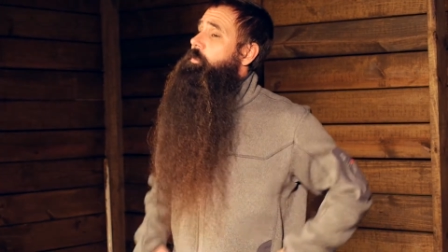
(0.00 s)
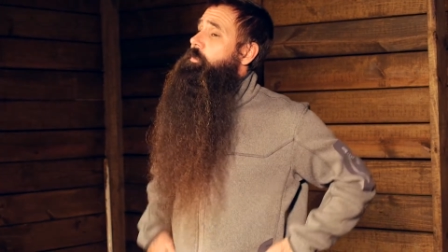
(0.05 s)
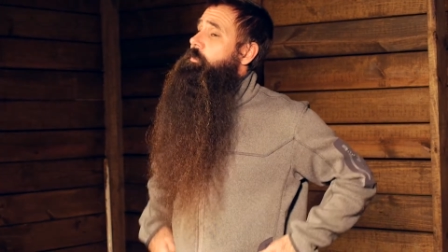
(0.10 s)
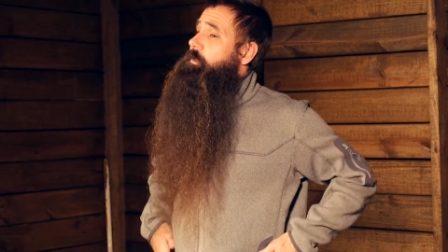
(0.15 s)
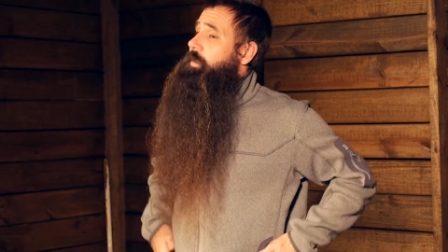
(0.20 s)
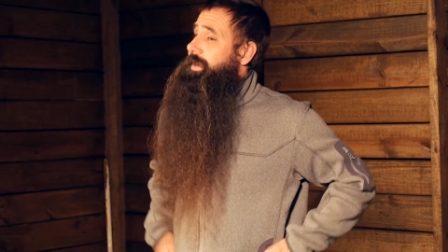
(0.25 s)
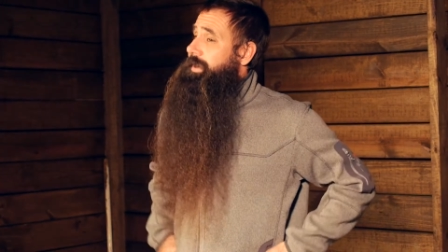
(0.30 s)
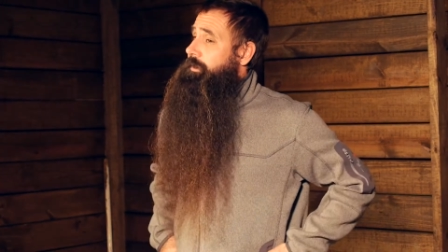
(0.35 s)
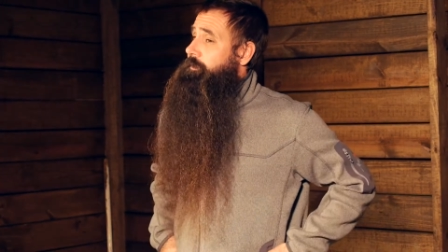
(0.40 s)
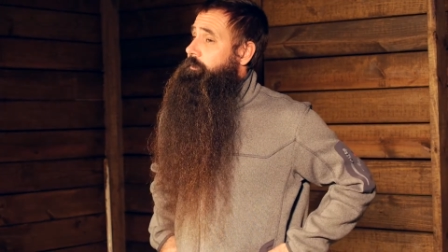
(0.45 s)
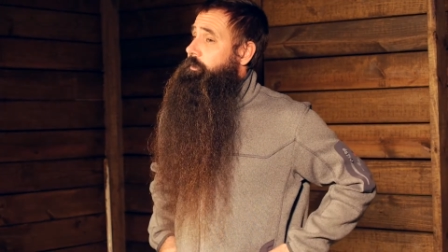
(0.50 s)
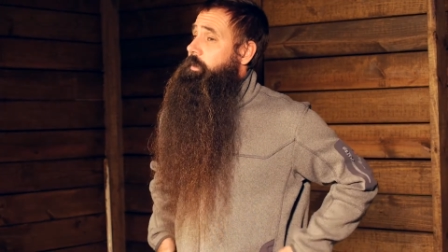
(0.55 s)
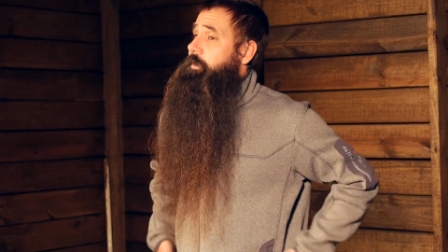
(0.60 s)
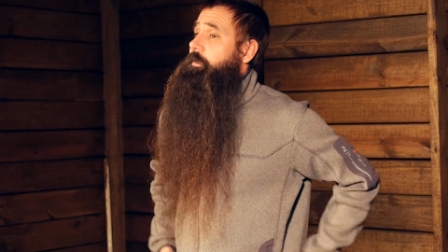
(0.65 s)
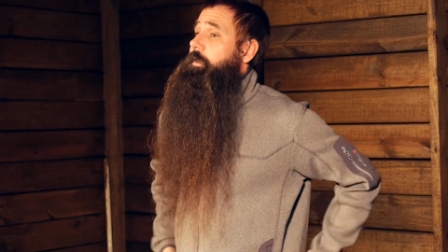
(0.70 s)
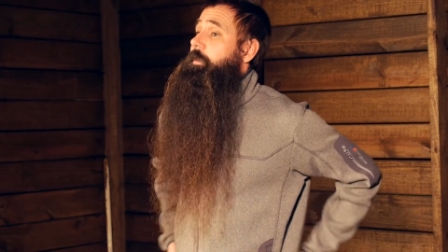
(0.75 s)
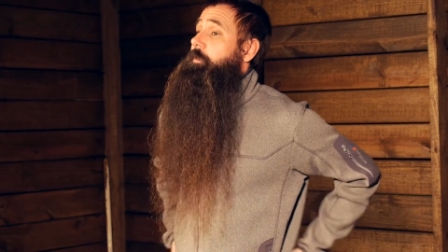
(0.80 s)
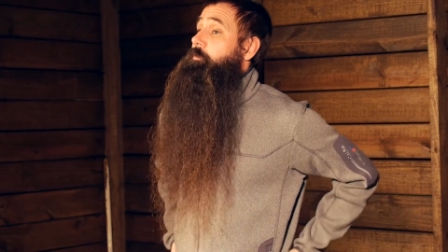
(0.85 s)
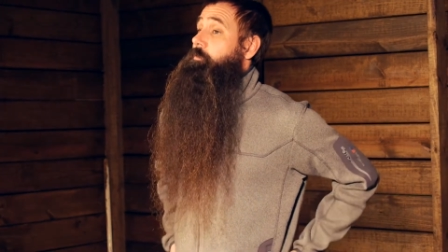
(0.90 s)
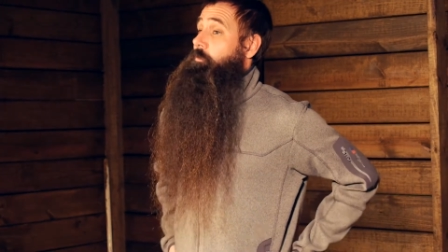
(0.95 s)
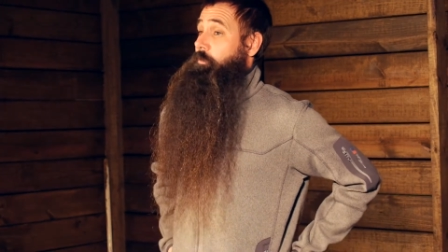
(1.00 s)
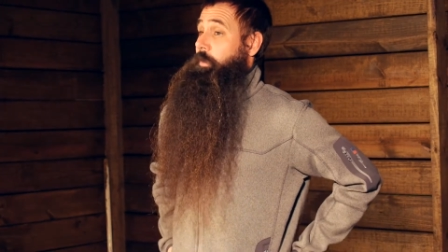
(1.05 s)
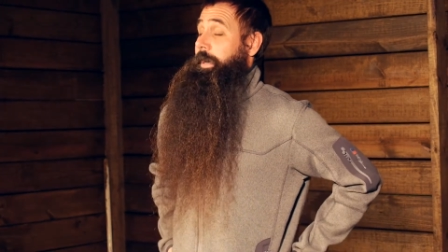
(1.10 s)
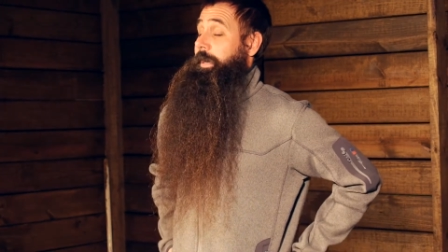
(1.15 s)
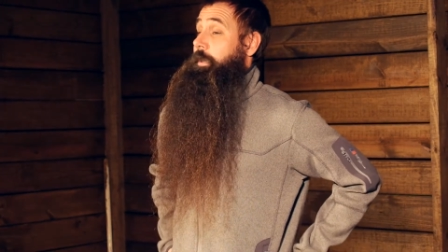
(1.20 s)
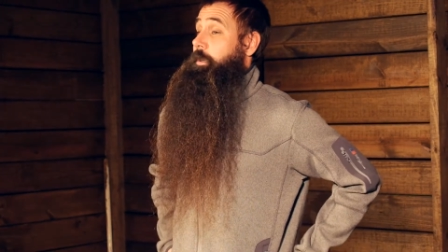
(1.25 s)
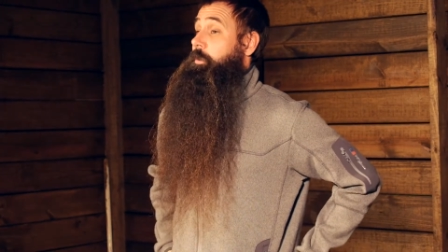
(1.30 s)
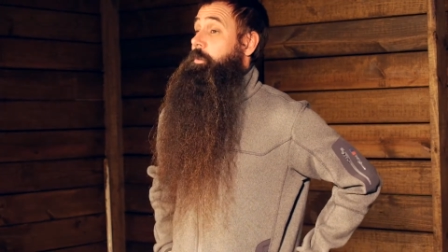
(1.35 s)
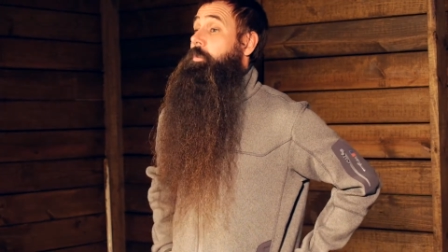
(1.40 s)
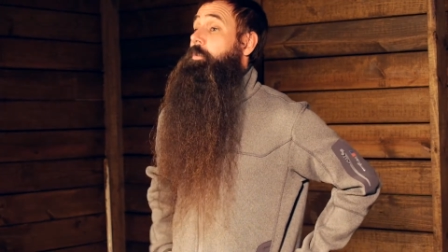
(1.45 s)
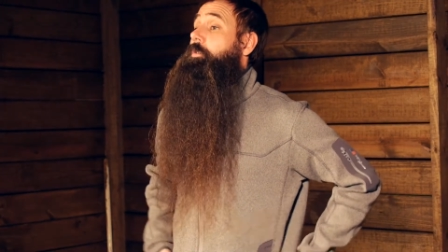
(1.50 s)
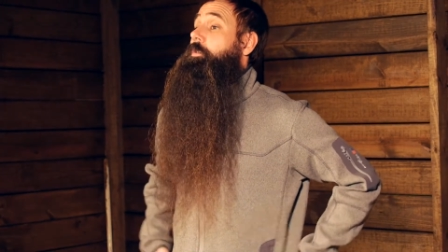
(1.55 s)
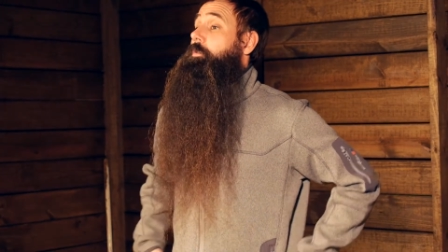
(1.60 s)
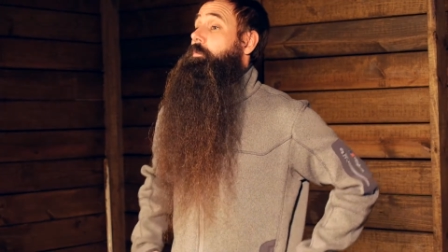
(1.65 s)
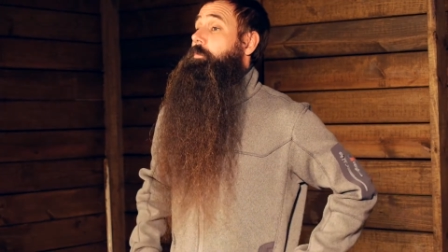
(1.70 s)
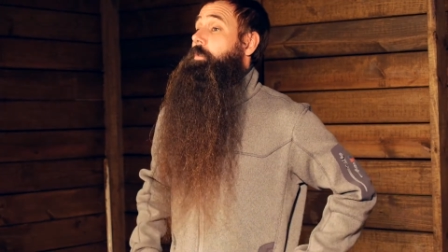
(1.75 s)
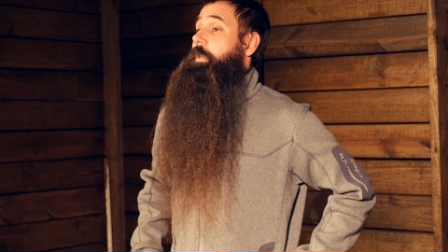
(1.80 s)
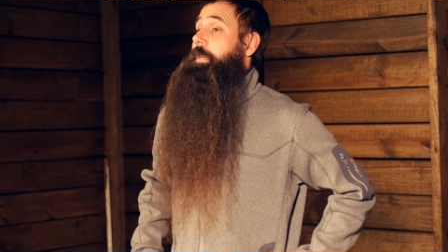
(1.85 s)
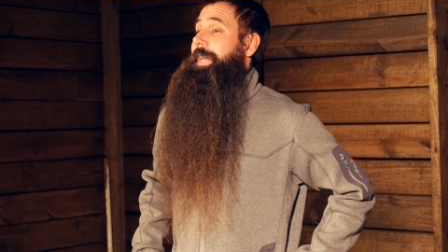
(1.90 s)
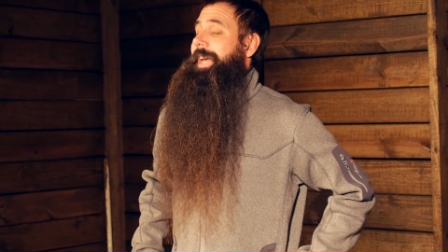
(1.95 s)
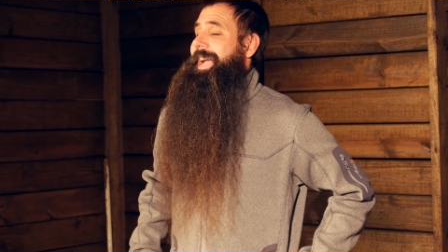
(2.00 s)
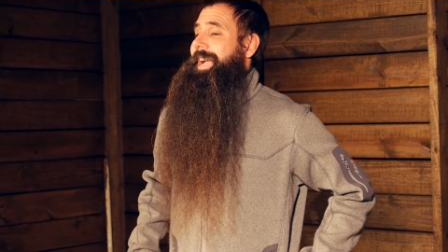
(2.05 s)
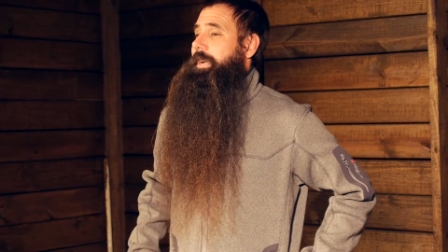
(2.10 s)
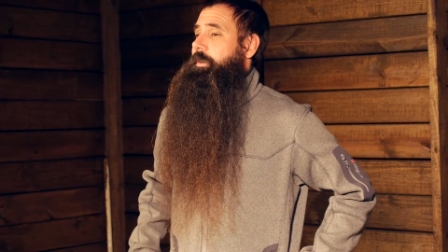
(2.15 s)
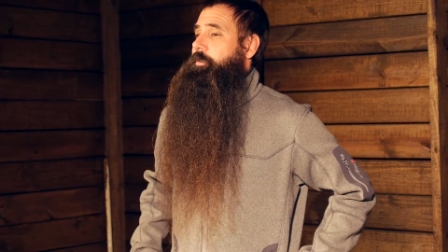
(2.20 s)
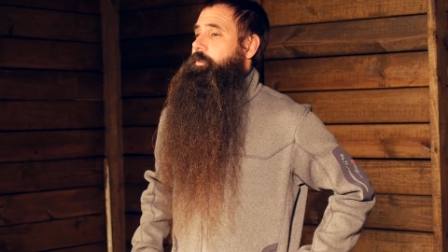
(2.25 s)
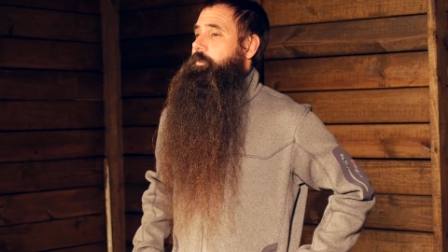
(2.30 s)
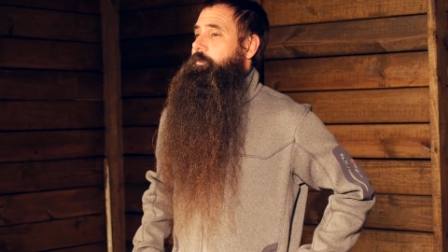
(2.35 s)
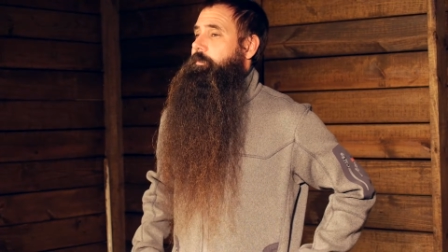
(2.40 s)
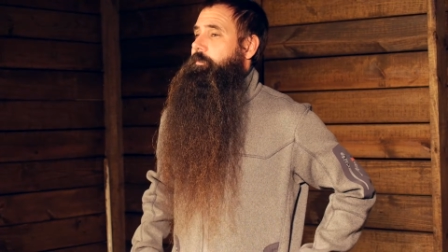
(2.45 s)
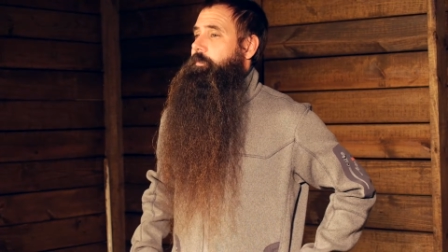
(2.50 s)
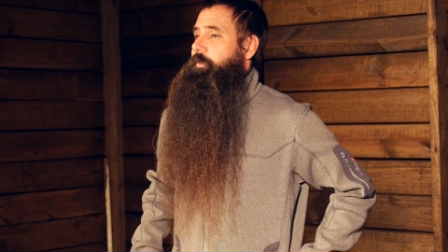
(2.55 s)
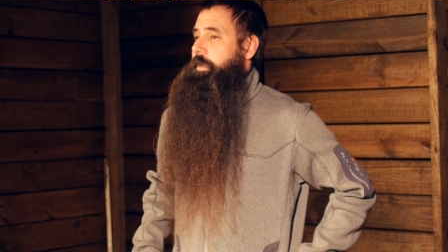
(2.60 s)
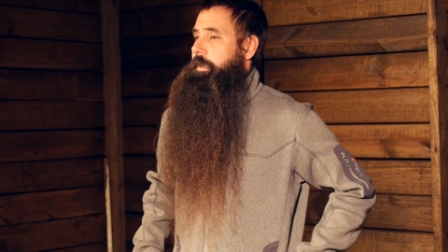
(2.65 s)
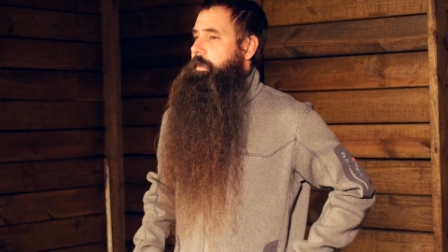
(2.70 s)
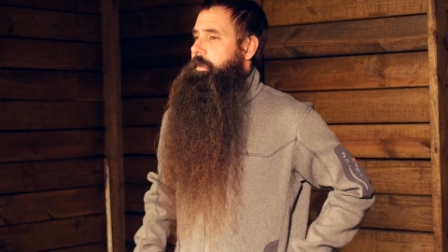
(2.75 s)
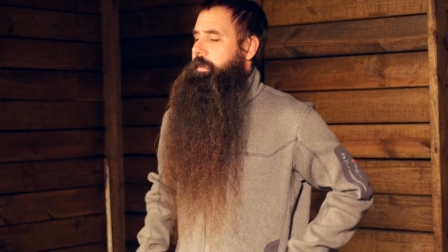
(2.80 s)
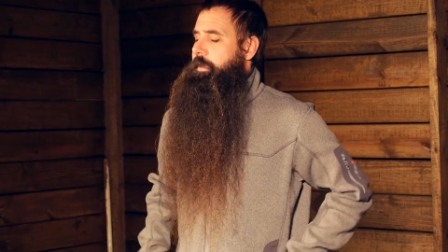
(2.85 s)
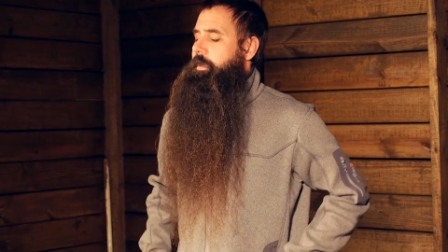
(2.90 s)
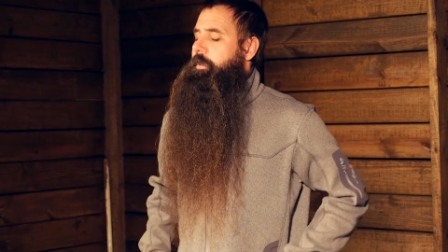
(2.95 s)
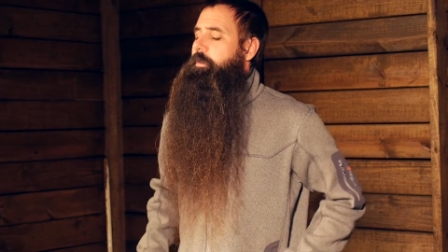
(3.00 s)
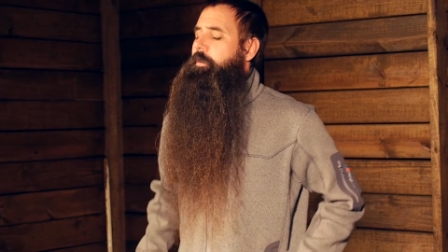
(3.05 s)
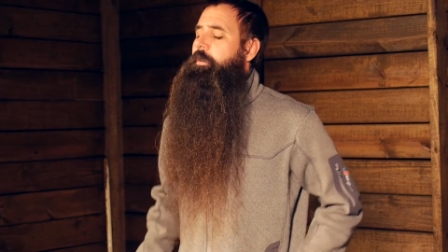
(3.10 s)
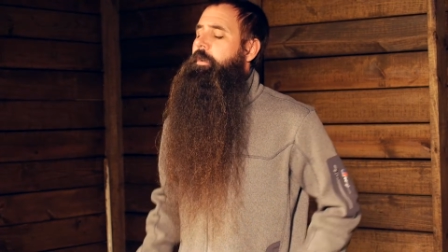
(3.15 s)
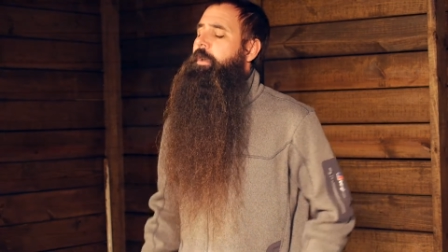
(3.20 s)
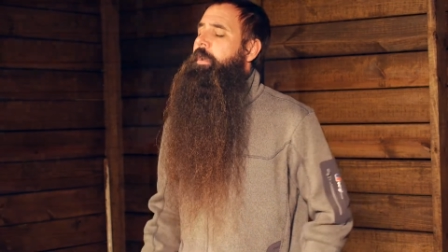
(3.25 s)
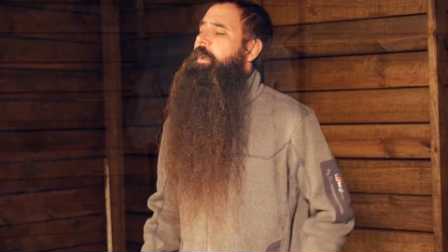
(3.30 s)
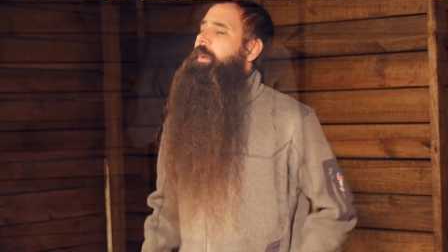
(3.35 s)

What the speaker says: you've got a fairly regular or relaxed fit here.